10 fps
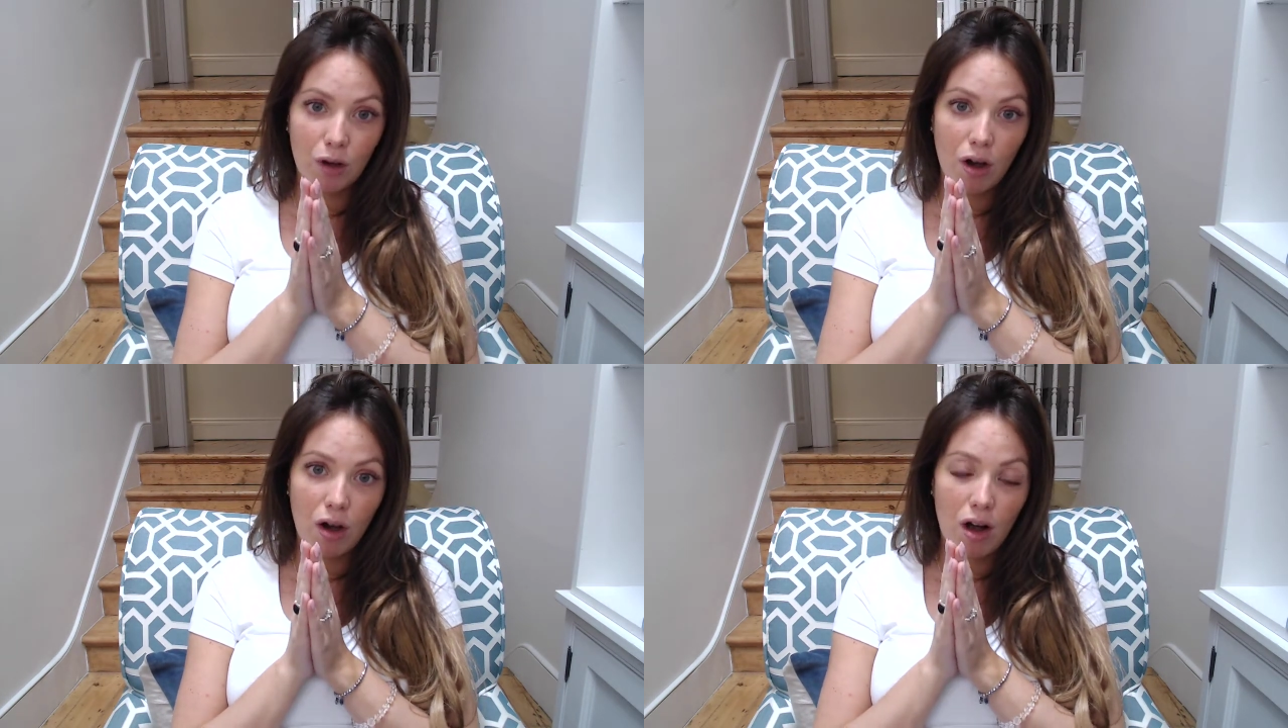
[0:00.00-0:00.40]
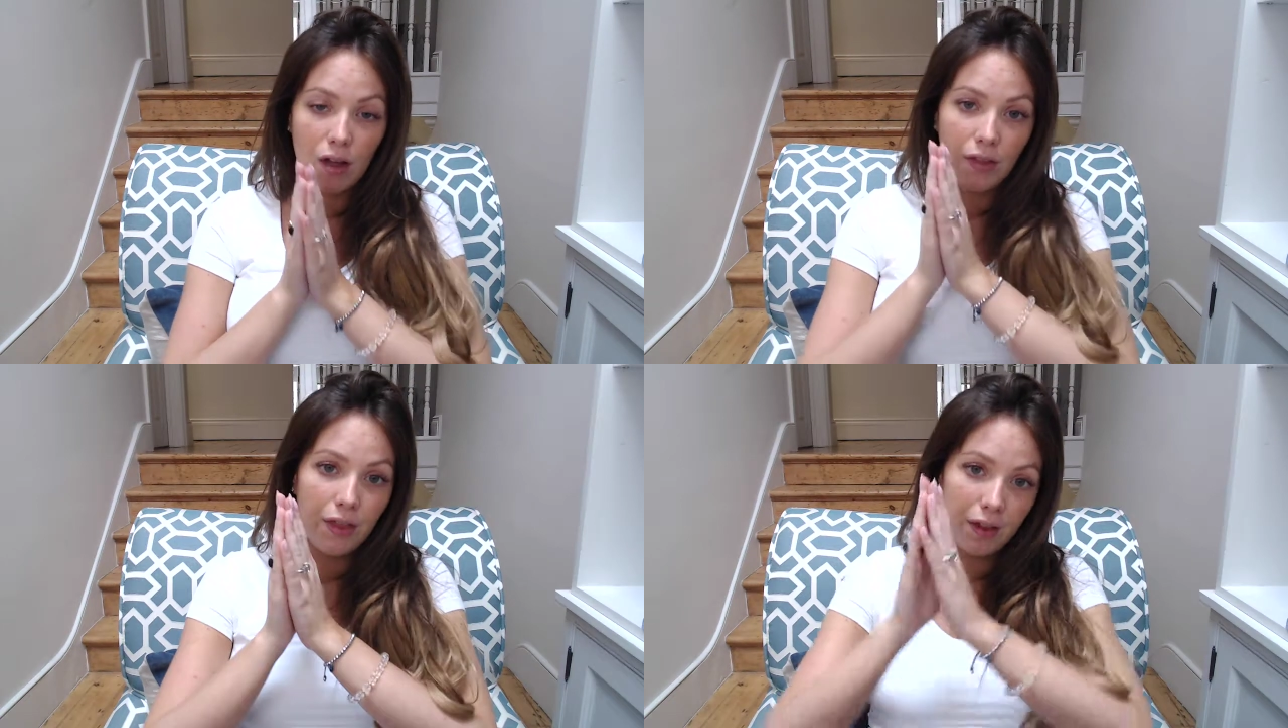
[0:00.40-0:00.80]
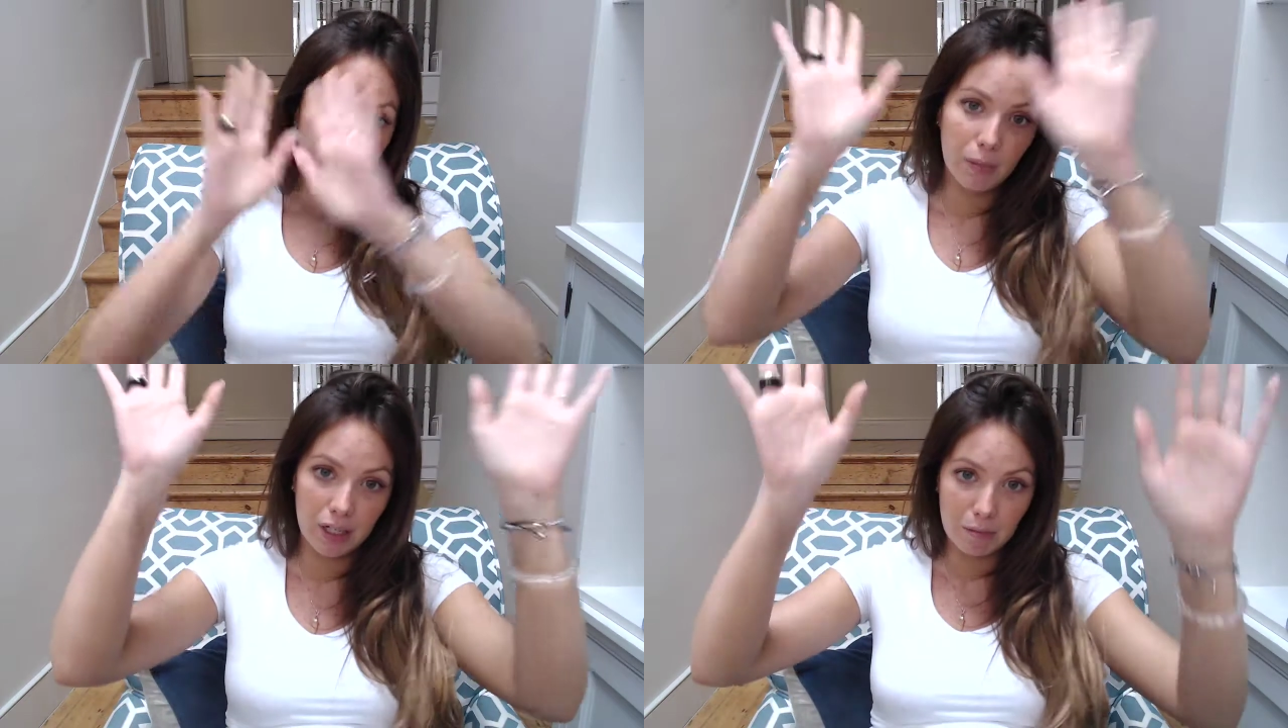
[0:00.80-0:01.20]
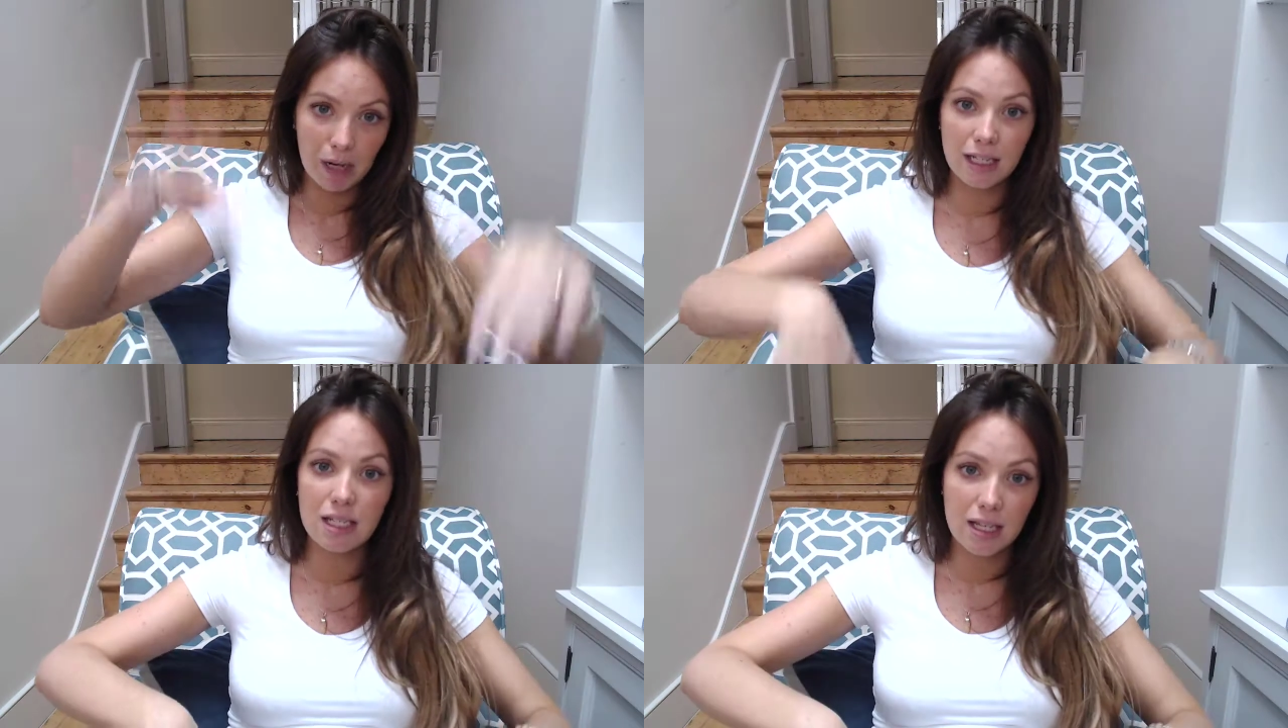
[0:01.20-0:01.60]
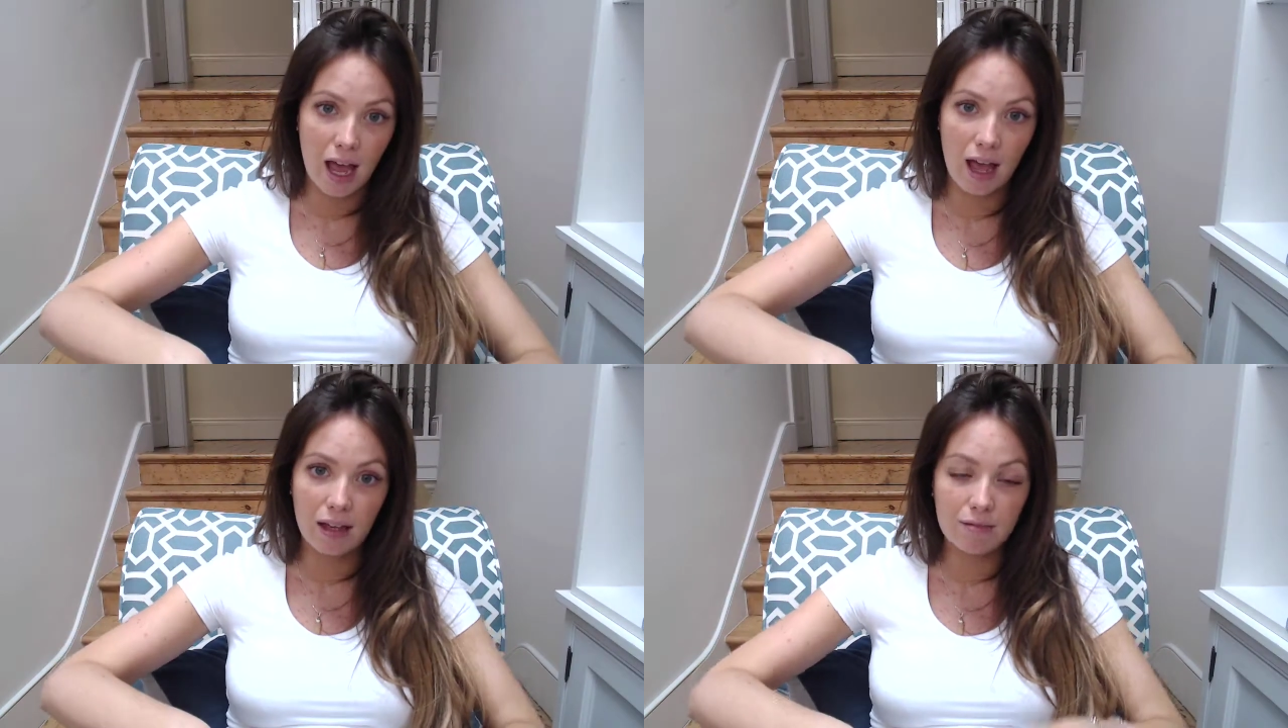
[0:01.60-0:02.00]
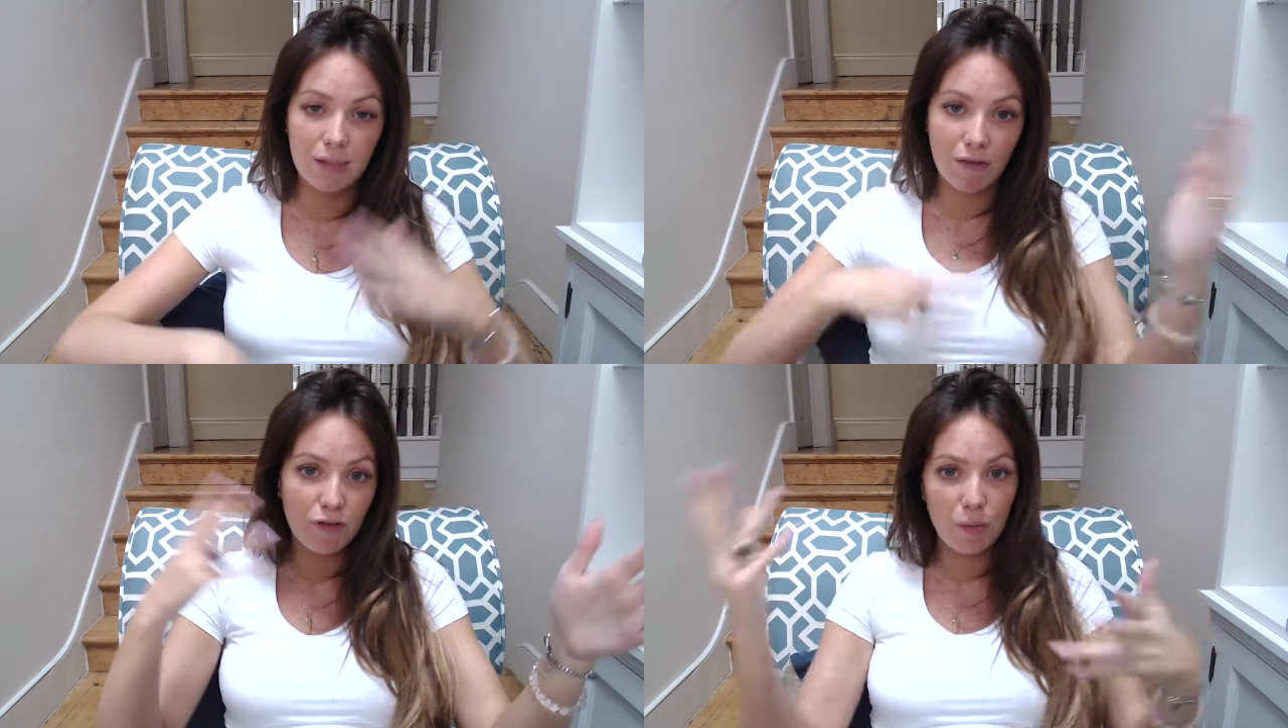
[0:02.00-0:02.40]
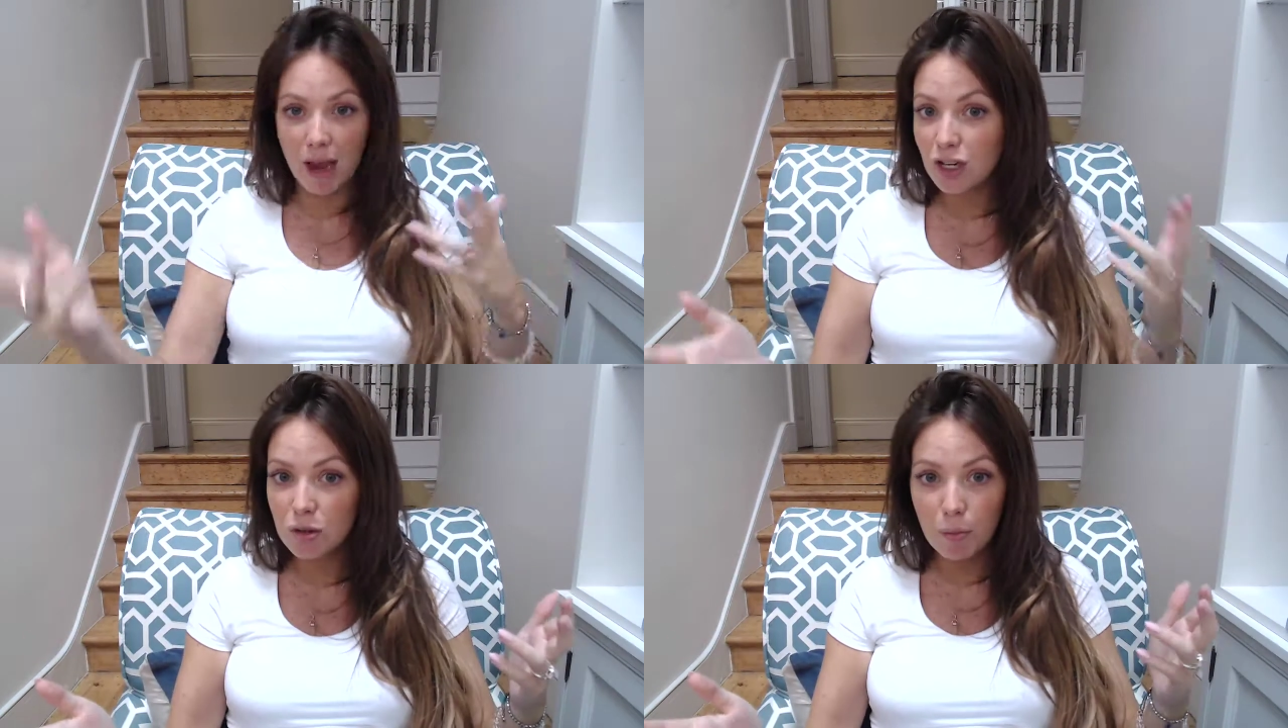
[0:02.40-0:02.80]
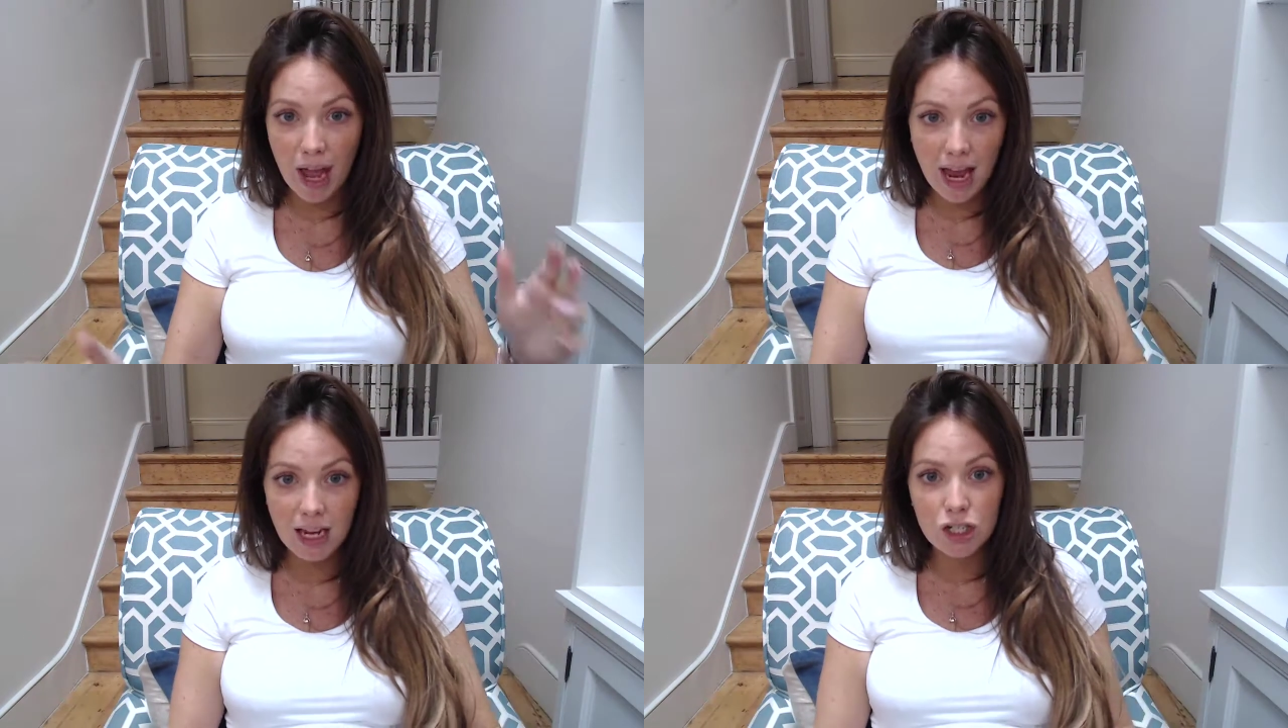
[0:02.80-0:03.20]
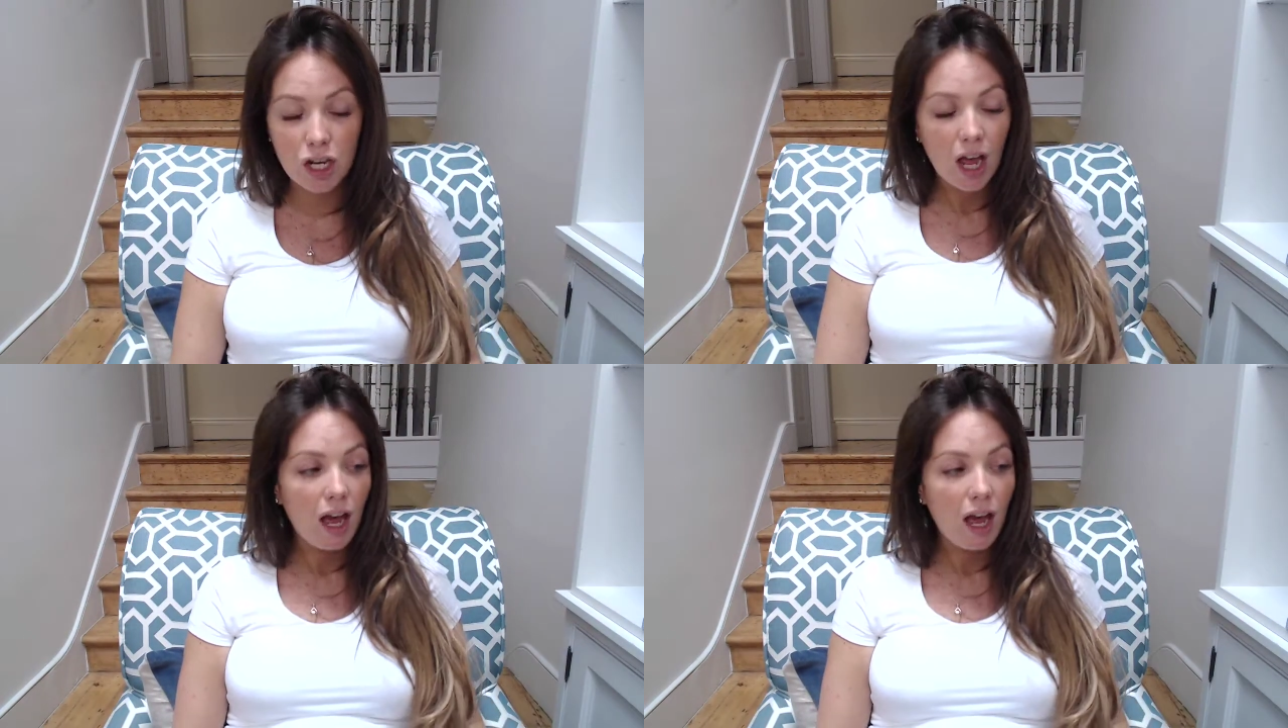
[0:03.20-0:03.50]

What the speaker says: got on the Money Mindset information page.